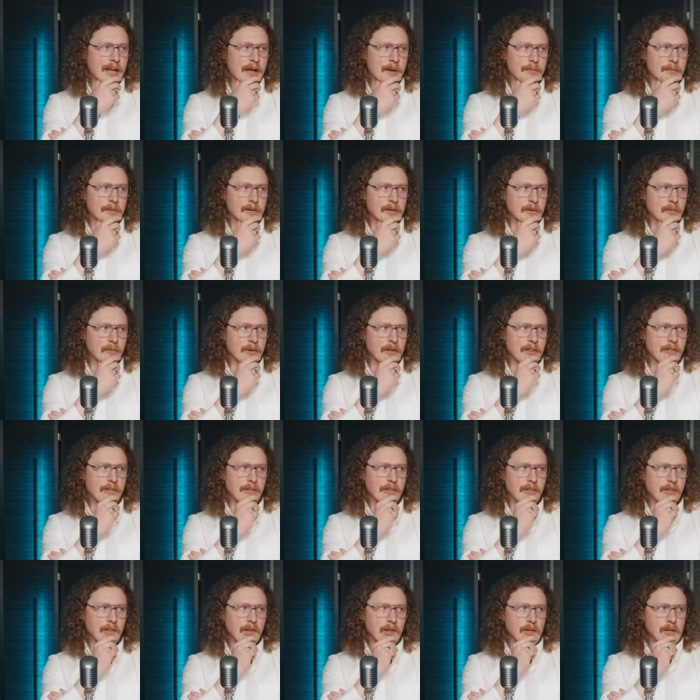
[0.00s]
happening
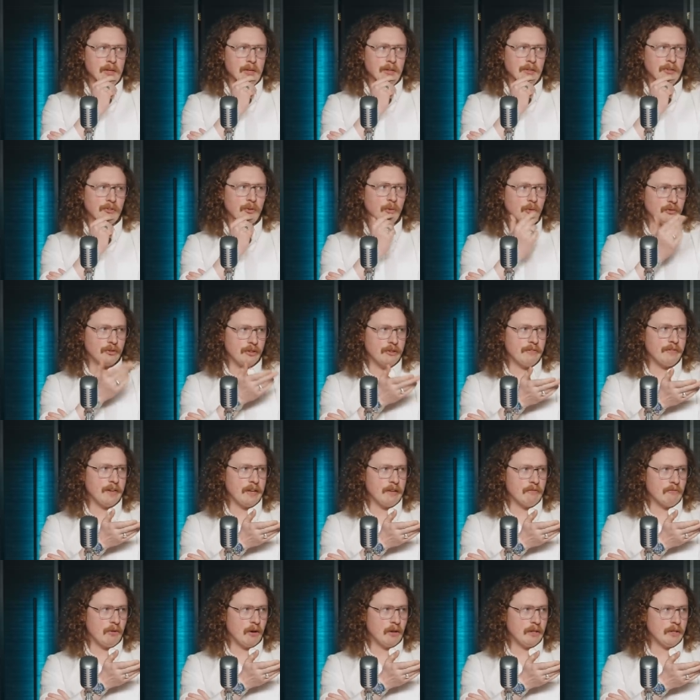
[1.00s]
with Talk
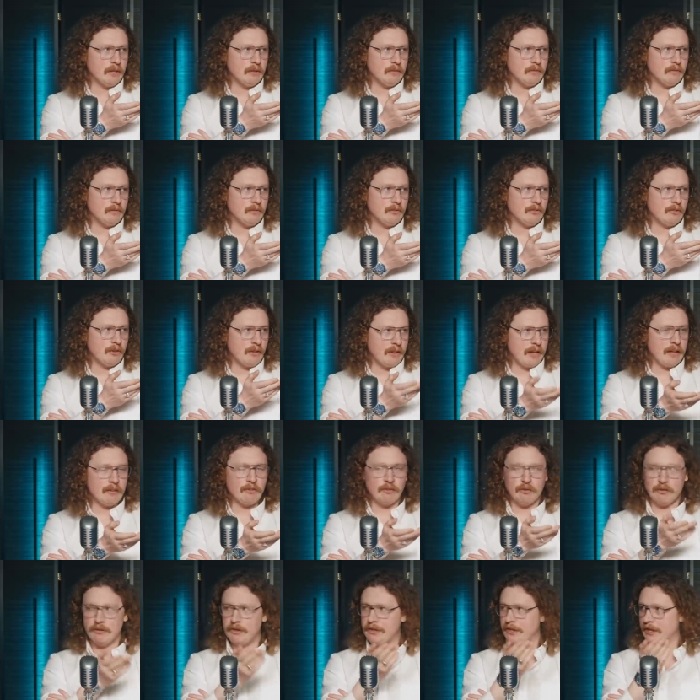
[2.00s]
TV, right? Mm. So
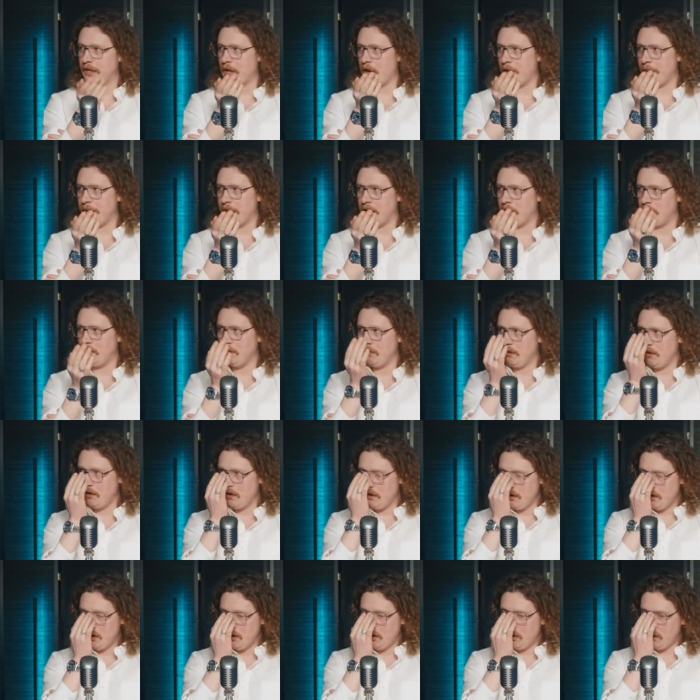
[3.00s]
that's already going mm-hmm.
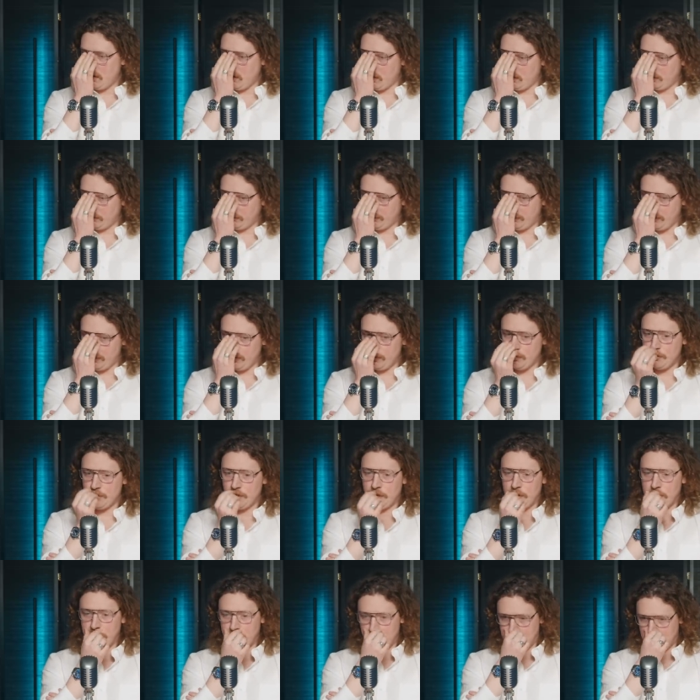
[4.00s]
onto
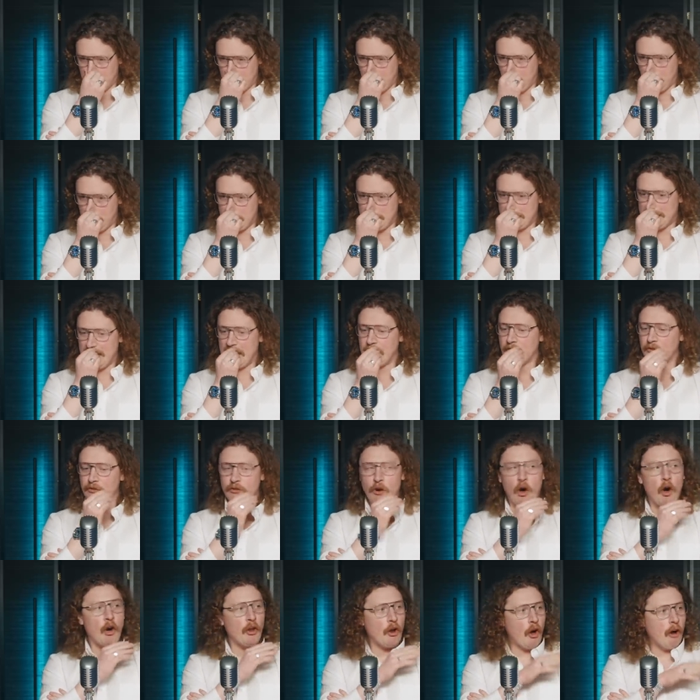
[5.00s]
YouTube. But I, that's
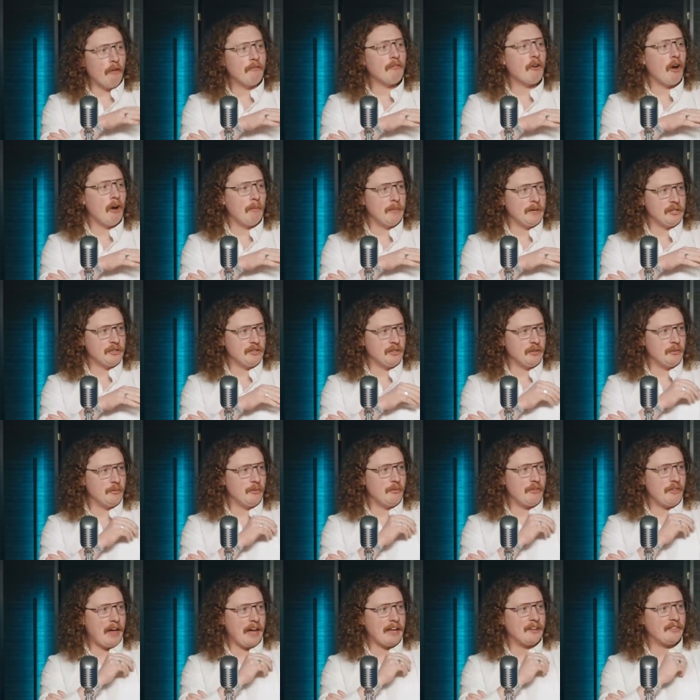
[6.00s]
not an Ofcom
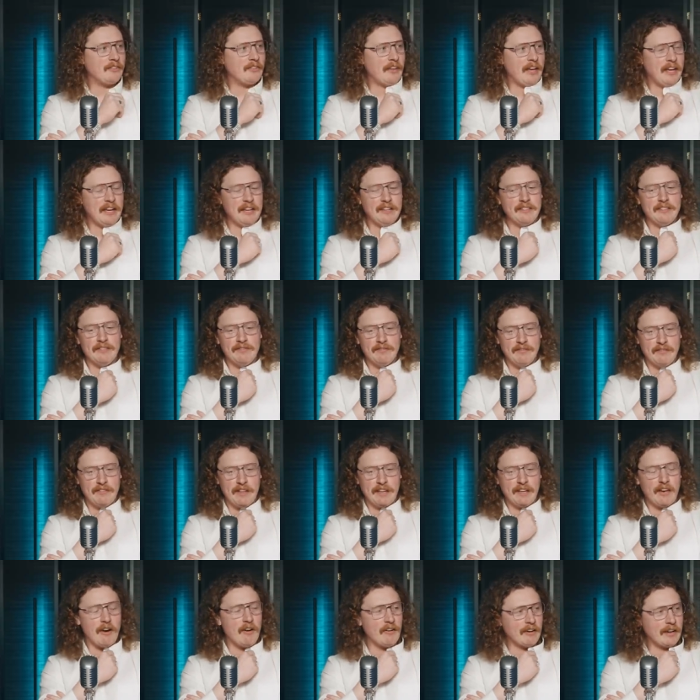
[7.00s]
issue. That's a
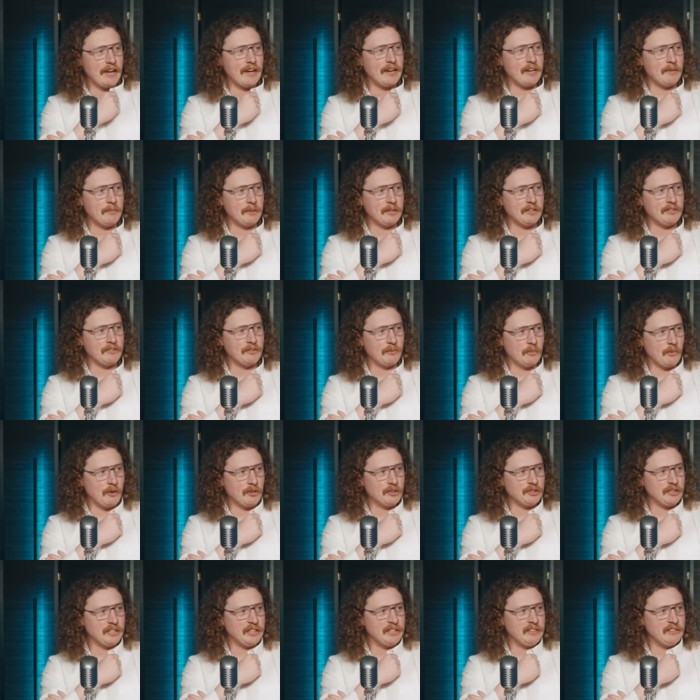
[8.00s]
they can't get anybody to
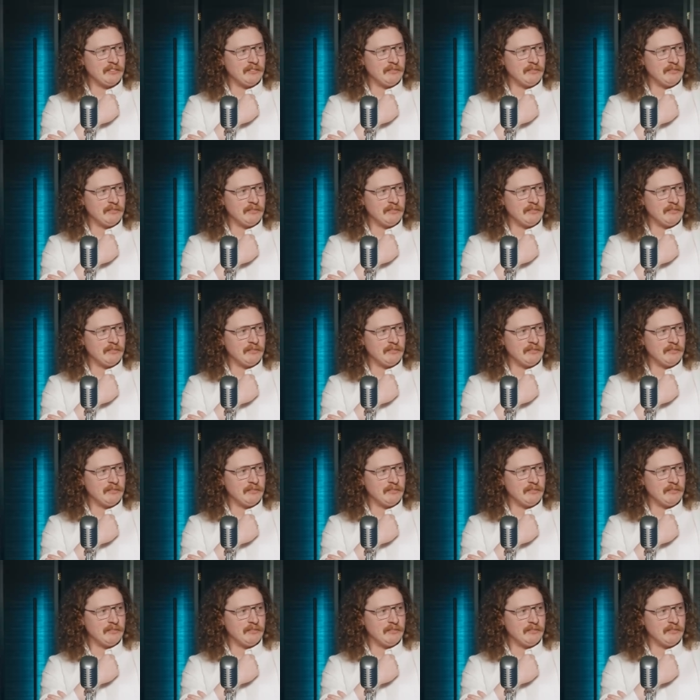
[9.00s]
watch it,